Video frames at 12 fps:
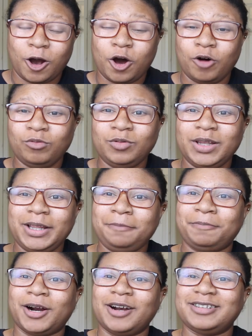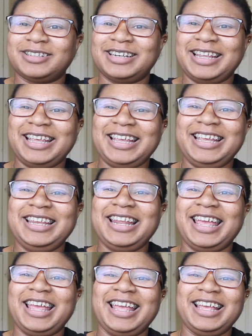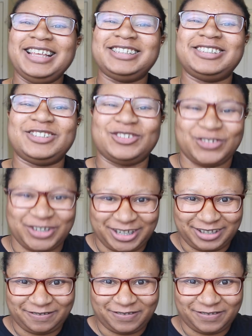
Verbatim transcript: only person in history,